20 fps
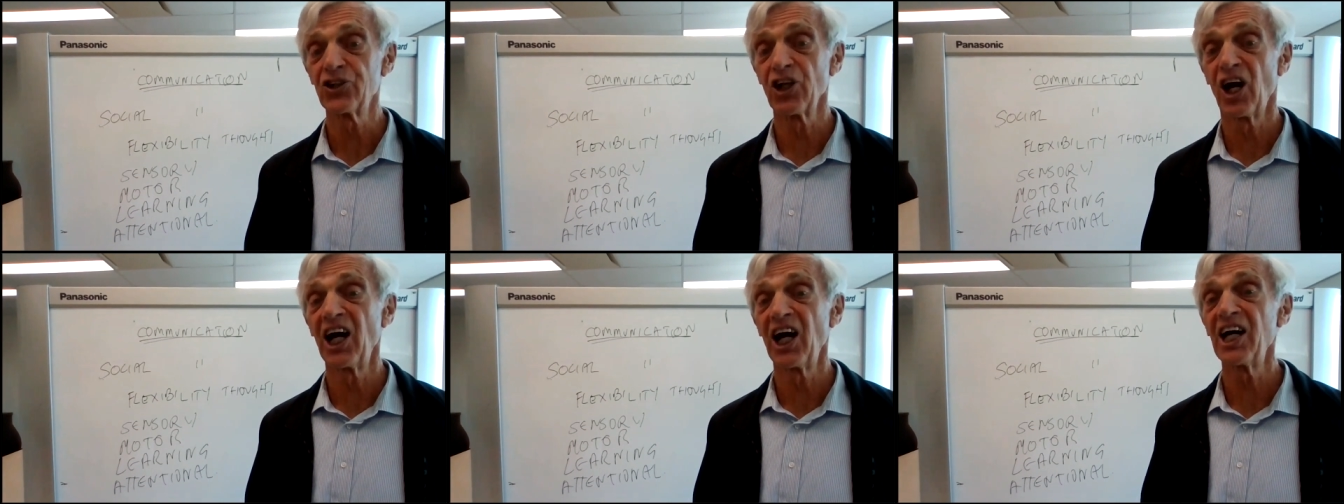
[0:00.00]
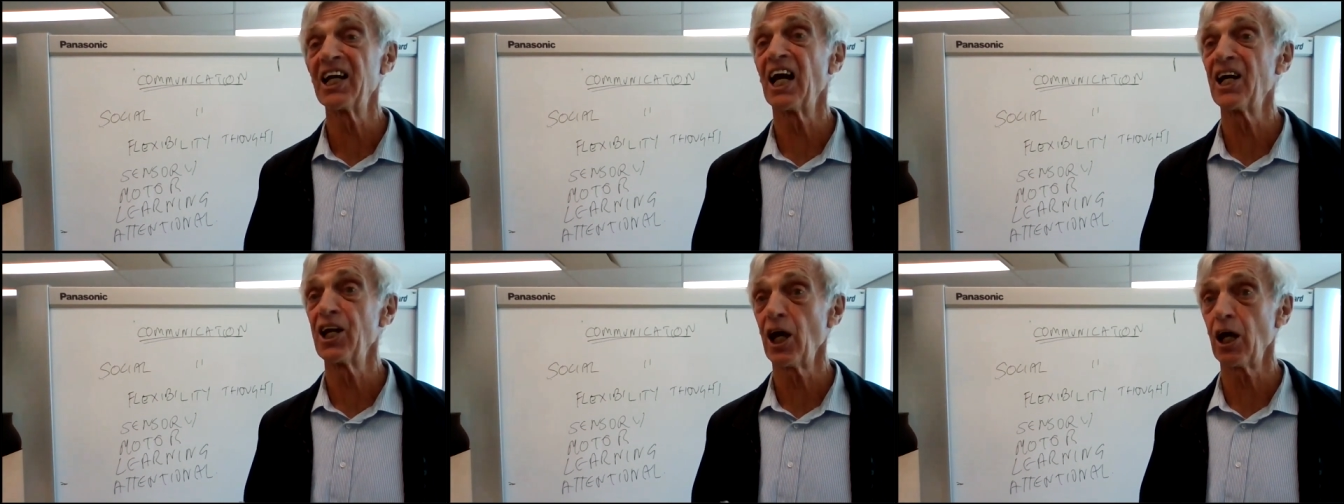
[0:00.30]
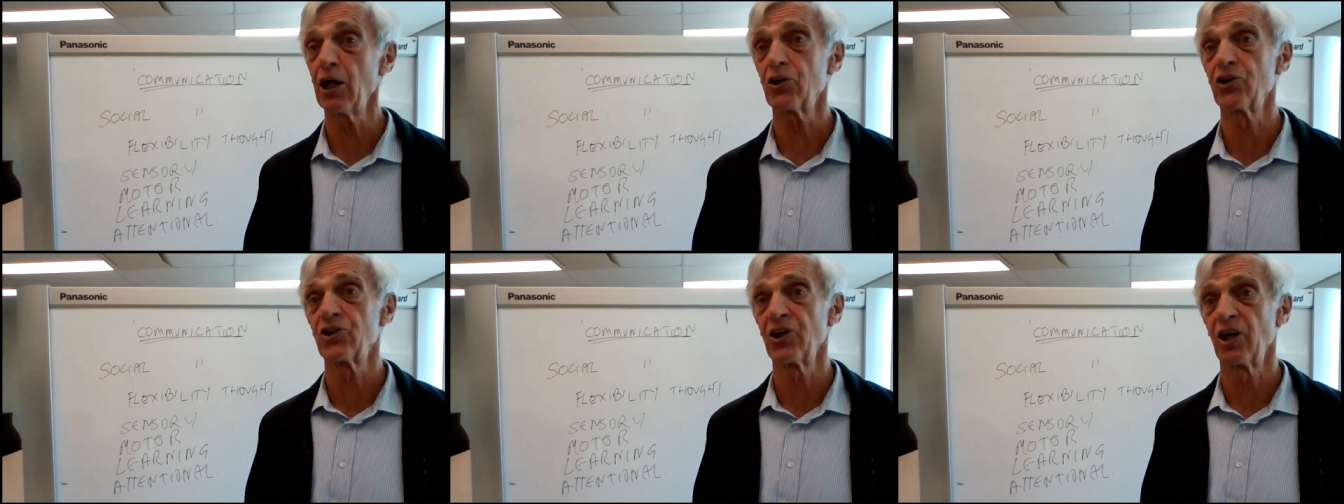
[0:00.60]
inside
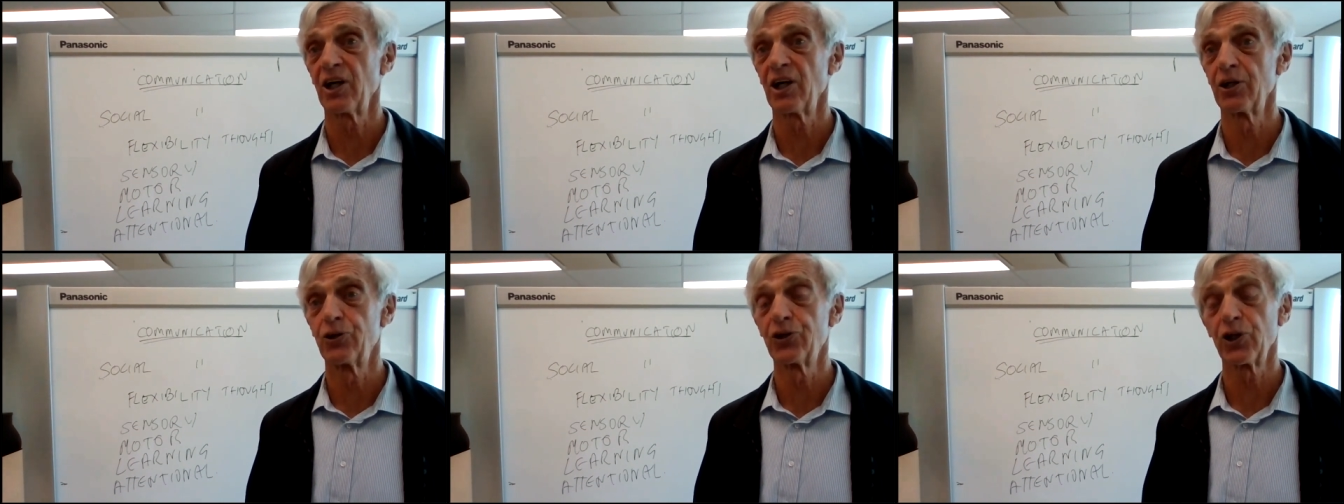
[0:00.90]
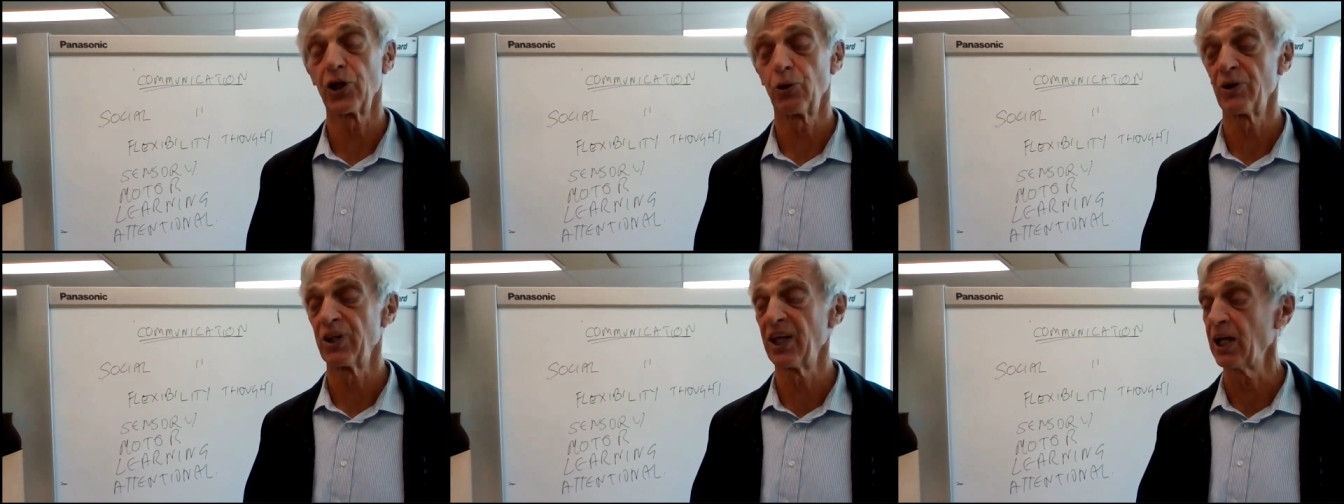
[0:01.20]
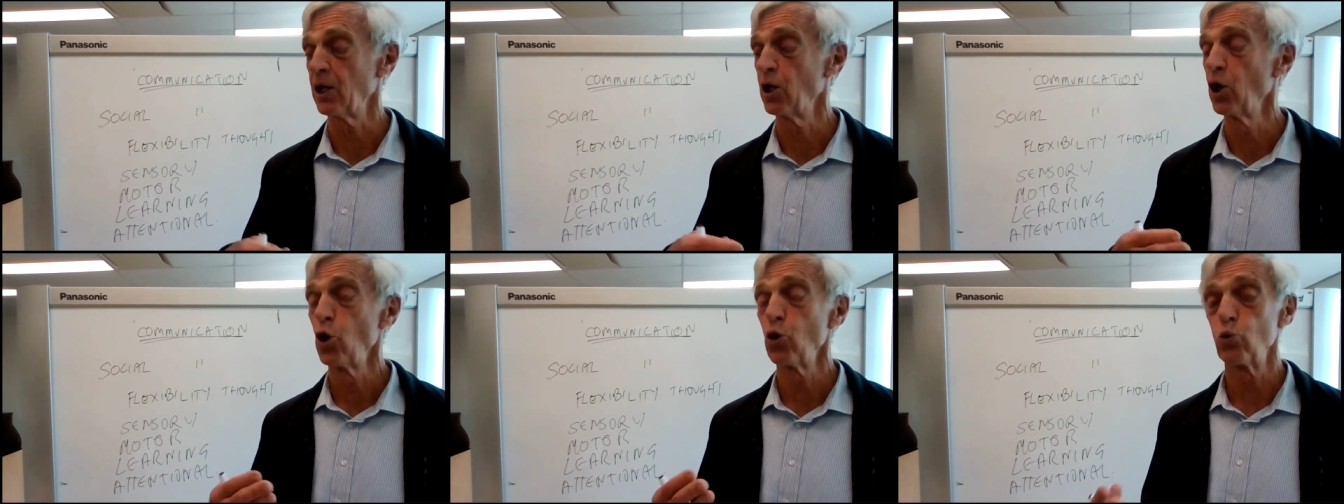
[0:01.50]
and outside.
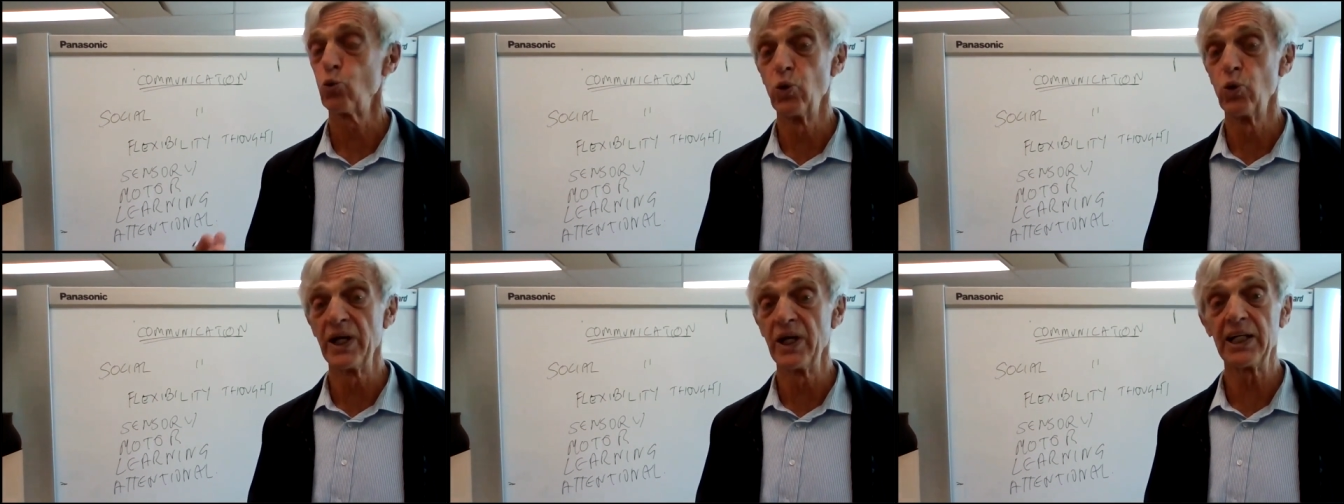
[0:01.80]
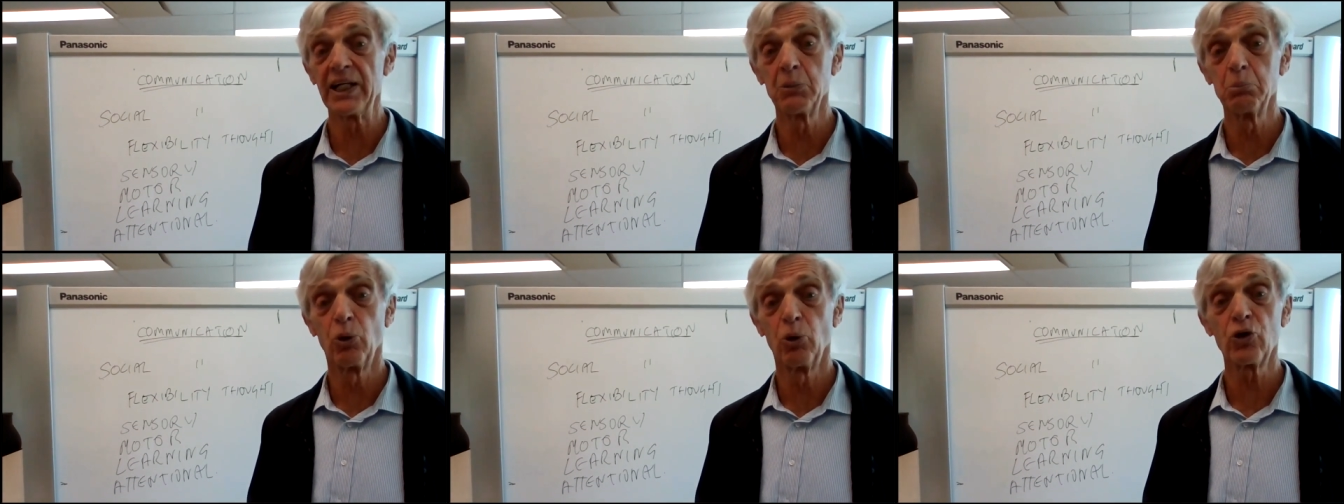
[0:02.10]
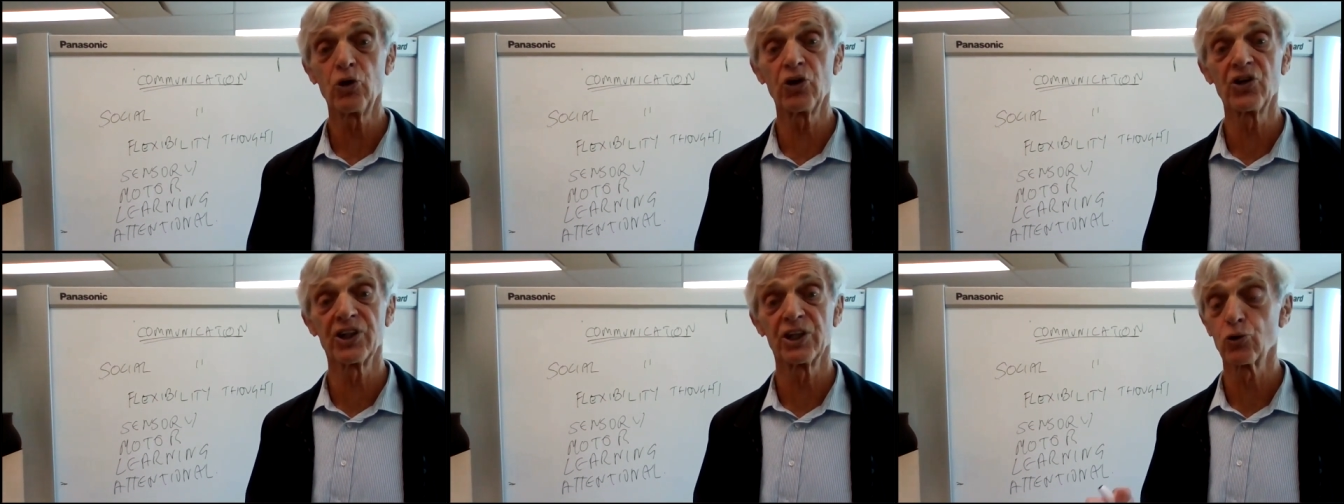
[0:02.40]
So are they
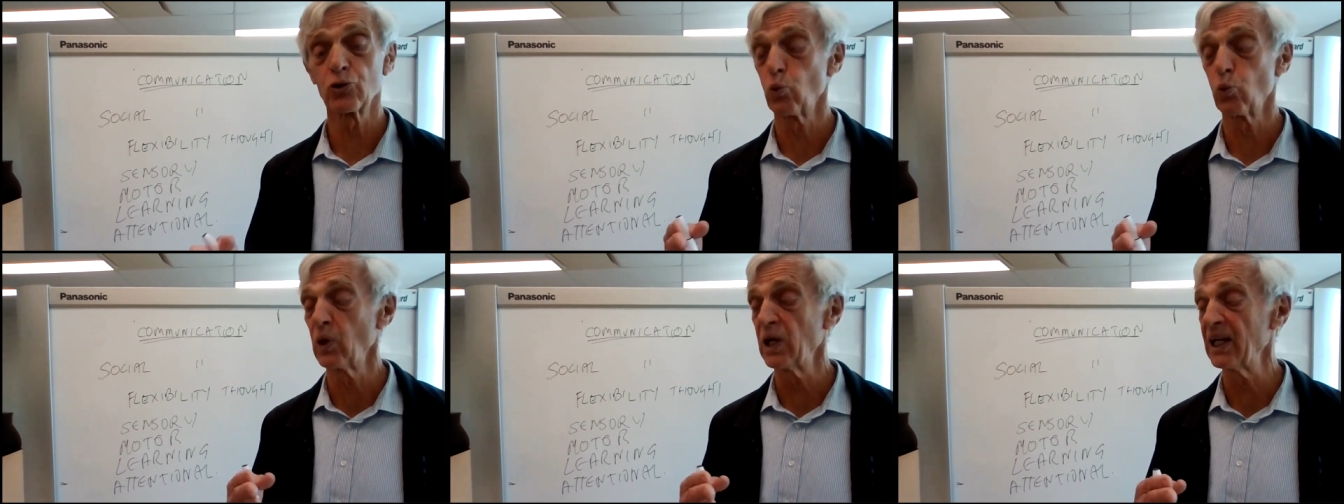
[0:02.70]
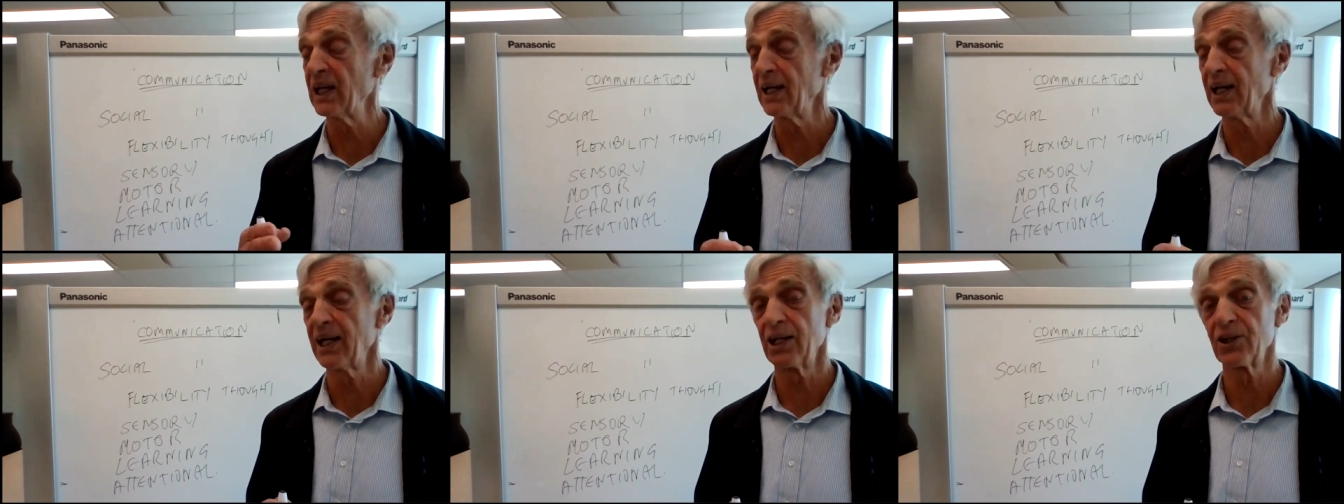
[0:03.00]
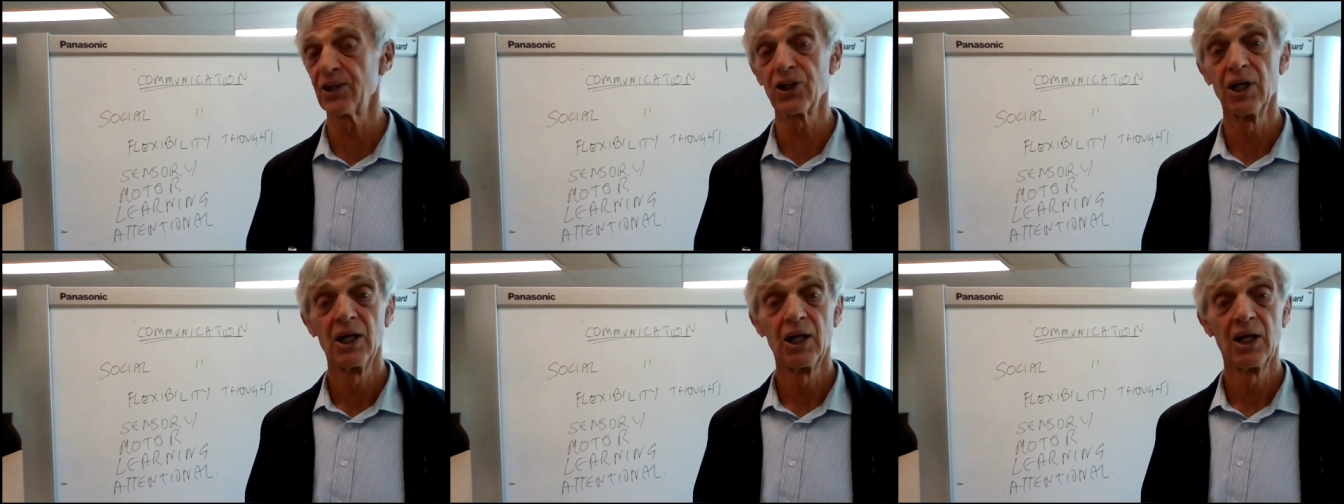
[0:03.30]
reading books as well
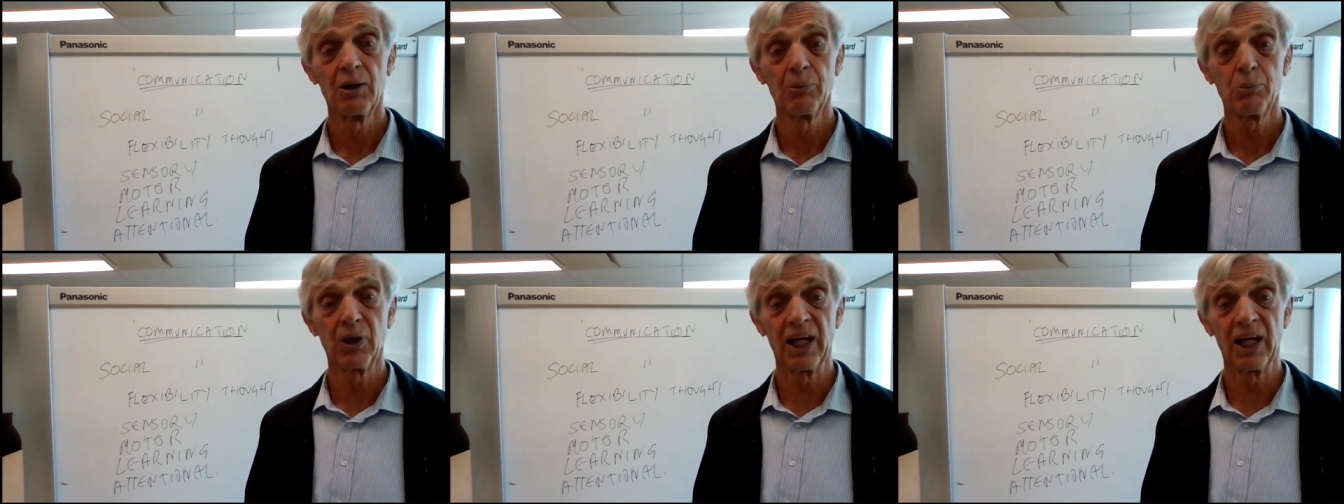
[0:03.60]
as